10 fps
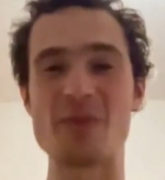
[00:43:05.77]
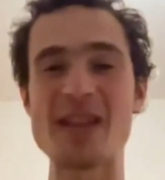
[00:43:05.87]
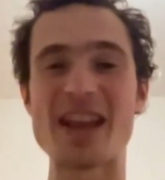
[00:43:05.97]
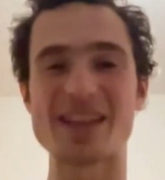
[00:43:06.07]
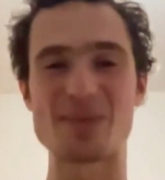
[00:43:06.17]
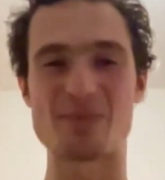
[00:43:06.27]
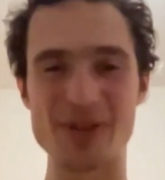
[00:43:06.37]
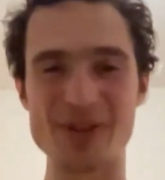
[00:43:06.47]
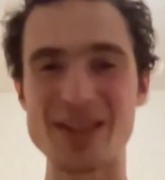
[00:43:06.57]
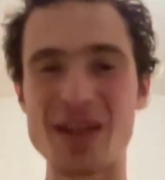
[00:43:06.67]
For me as a
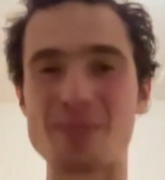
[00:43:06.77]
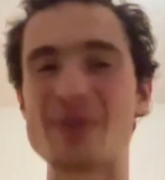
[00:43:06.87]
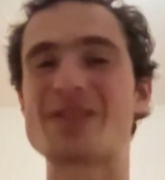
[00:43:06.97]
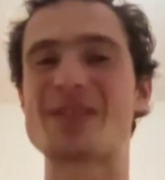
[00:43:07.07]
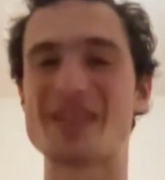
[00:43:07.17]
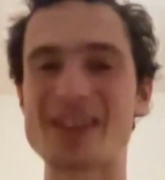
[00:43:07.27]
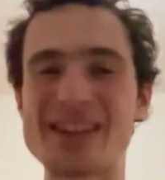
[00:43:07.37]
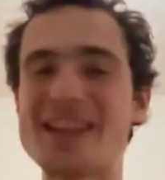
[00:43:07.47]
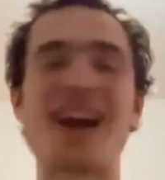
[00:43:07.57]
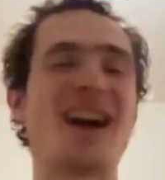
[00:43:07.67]
person and
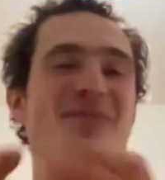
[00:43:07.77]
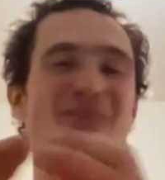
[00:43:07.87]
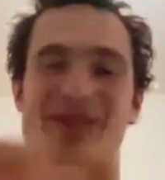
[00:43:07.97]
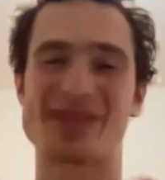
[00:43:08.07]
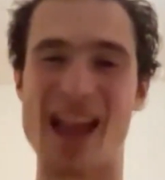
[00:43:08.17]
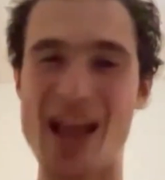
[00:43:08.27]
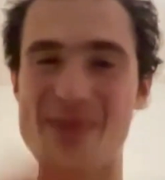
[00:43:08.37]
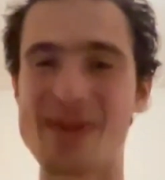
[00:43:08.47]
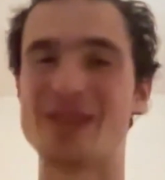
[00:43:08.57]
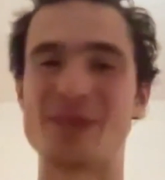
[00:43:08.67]
personality, I'm just
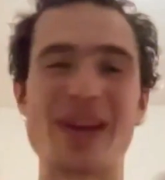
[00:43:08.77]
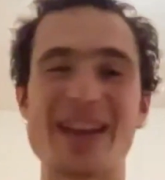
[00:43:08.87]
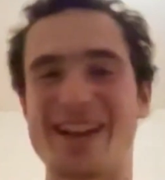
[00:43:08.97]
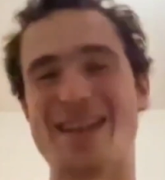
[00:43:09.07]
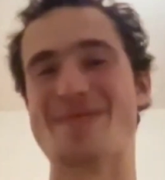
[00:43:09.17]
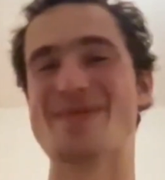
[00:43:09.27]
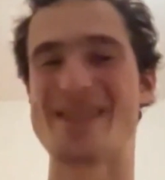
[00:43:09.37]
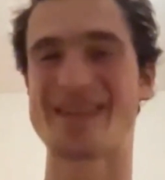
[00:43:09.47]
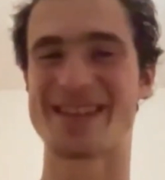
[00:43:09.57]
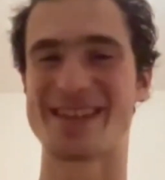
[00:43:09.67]
happy the way I
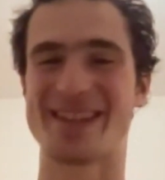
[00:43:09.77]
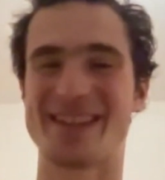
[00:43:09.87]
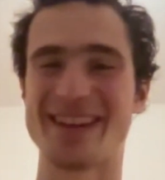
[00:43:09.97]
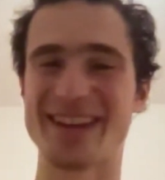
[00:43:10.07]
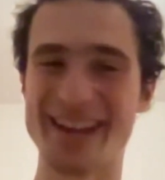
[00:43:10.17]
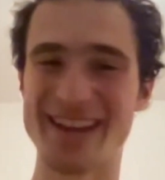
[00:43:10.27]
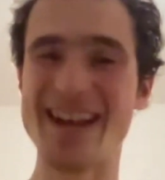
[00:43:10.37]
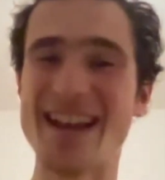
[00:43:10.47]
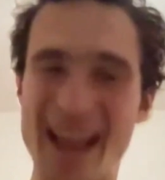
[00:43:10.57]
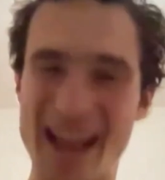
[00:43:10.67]
am.
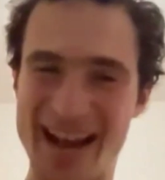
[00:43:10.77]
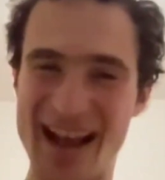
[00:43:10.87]
And